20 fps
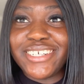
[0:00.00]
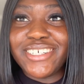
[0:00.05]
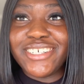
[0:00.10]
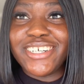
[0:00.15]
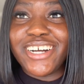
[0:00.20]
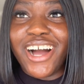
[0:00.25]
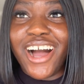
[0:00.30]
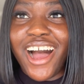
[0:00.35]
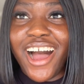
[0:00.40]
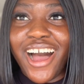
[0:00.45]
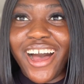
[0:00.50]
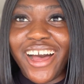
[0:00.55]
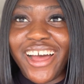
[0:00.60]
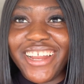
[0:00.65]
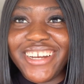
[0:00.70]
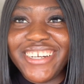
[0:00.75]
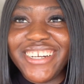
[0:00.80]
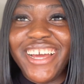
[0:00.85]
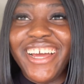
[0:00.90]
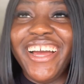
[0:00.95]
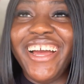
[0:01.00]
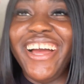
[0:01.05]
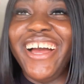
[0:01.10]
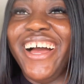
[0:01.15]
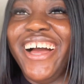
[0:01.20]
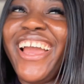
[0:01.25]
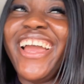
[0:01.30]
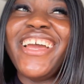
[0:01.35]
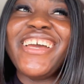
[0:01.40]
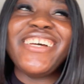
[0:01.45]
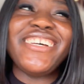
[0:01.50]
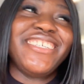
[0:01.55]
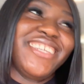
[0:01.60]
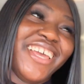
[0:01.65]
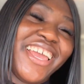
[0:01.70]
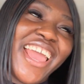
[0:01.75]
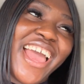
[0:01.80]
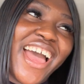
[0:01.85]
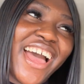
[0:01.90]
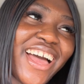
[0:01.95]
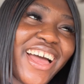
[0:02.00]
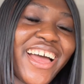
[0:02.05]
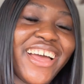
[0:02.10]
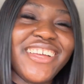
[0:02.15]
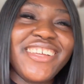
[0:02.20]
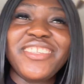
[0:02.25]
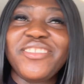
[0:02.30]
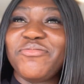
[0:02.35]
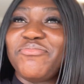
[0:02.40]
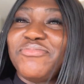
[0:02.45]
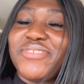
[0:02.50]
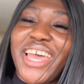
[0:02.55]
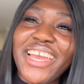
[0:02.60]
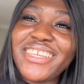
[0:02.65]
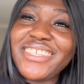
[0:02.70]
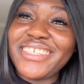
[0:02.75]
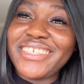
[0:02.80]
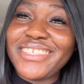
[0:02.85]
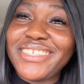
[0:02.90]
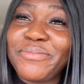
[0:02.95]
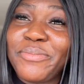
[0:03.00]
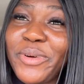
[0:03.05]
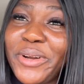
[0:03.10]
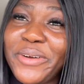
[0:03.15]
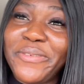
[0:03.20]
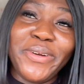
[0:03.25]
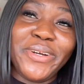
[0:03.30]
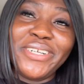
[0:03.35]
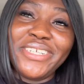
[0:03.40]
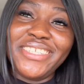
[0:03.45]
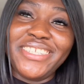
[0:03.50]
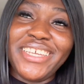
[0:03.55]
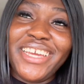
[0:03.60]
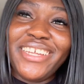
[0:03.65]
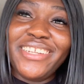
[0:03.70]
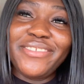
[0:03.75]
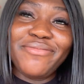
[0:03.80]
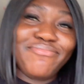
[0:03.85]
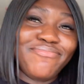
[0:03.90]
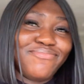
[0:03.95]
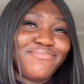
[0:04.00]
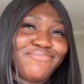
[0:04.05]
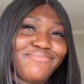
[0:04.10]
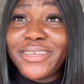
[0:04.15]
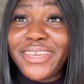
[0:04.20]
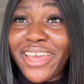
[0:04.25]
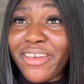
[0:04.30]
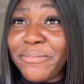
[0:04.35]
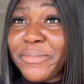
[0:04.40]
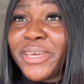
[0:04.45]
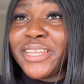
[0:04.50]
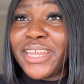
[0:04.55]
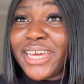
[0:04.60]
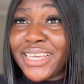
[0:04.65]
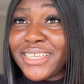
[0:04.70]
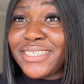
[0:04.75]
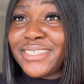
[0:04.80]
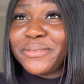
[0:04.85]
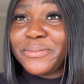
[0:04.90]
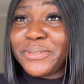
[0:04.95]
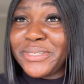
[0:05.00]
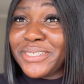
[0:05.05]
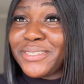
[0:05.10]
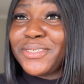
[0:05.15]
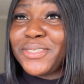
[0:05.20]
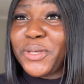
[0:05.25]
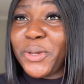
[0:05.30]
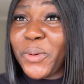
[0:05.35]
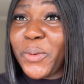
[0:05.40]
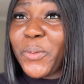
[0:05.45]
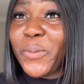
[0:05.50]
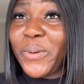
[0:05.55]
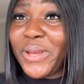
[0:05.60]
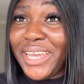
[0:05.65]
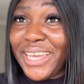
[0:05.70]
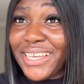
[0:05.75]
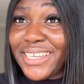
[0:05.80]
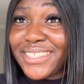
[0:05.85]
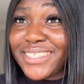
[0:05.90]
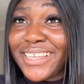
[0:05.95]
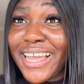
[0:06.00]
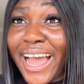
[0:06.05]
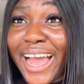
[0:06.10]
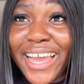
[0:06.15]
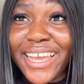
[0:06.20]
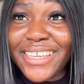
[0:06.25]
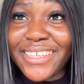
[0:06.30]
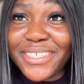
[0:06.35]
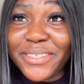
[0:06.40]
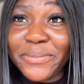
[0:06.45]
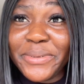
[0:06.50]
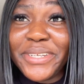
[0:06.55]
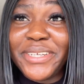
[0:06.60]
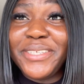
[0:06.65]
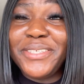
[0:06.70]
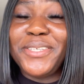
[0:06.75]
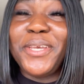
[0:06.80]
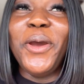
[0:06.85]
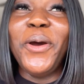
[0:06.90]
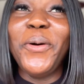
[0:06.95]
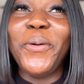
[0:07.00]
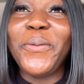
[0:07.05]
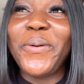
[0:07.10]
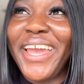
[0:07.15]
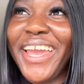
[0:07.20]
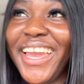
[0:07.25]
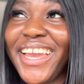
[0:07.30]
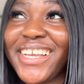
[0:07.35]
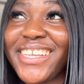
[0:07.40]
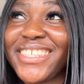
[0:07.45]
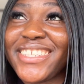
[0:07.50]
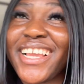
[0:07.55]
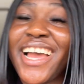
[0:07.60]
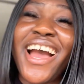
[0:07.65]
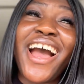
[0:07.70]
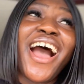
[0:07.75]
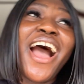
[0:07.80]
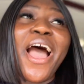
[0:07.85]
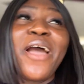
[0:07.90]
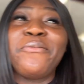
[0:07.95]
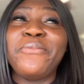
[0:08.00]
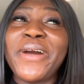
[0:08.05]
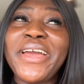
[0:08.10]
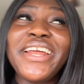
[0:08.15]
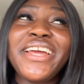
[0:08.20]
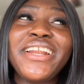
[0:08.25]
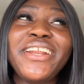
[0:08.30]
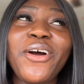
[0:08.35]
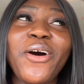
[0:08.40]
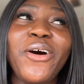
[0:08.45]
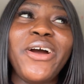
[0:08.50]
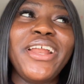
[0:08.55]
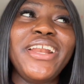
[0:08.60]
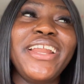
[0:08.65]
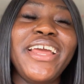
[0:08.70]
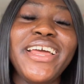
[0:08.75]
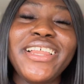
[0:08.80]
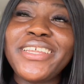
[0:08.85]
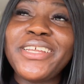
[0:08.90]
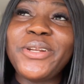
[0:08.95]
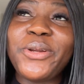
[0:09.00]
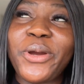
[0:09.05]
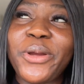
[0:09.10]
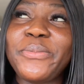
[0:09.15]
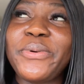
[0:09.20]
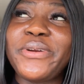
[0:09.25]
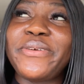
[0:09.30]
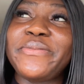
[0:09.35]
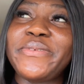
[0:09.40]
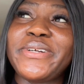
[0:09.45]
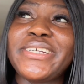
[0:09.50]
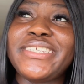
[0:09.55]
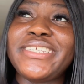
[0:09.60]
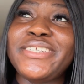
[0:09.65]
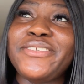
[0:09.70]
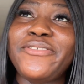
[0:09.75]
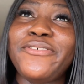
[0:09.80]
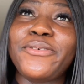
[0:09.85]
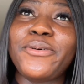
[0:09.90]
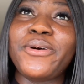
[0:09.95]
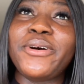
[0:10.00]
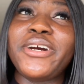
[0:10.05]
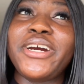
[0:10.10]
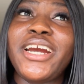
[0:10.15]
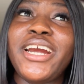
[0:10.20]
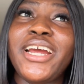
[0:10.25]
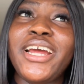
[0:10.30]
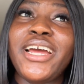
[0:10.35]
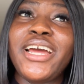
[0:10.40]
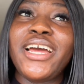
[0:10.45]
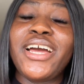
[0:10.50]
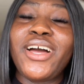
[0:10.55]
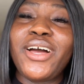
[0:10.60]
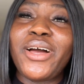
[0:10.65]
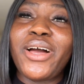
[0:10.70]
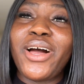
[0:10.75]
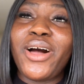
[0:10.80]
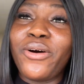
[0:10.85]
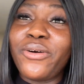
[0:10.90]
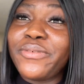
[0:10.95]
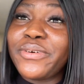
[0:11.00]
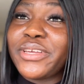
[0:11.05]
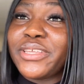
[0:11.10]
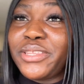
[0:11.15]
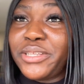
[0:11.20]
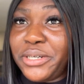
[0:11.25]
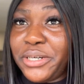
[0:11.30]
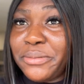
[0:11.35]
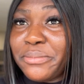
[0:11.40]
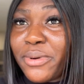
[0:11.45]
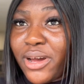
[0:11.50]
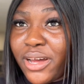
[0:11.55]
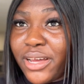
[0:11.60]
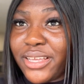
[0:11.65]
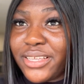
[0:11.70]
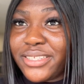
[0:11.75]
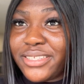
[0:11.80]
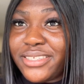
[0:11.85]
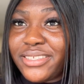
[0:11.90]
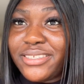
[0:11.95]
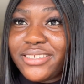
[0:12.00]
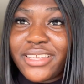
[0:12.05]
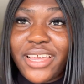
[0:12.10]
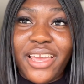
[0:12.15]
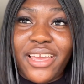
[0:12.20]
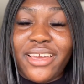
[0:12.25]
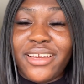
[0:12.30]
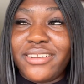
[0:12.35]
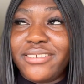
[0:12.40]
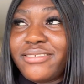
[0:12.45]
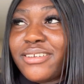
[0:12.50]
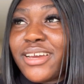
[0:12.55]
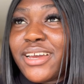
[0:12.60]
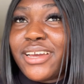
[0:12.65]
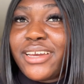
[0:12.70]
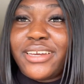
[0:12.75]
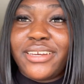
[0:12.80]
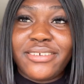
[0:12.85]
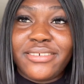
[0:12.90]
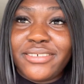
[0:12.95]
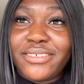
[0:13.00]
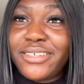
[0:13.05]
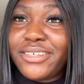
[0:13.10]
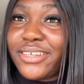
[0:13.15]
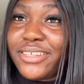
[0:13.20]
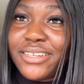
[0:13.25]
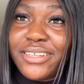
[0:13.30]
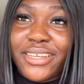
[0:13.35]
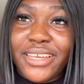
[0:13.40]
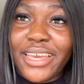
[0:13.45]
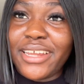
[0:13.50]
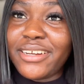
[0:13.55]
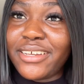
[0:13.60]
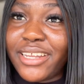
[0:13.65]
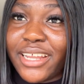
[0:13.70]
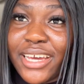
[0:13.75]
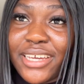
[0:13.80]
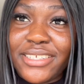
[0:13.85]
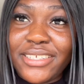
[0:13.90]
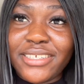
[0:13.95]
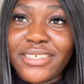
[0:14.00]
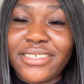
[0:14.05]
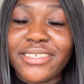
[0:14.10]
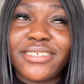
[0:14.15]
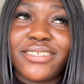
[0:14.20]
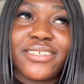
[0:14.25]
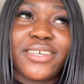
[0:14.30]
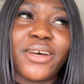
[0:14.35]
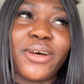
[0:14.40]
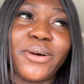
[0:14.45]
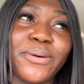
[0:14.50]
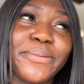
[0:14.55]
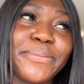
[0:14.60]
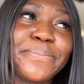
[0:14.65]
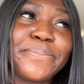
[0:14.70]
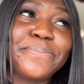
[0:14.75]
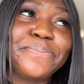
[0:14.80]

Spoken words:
God. So yeah, Texas Board of Nursing gave me a license within 2 weeks. Guys, within 2 weeks. I waited on Illinois Board of Nursing for over 3 months and I couldn't get a license. So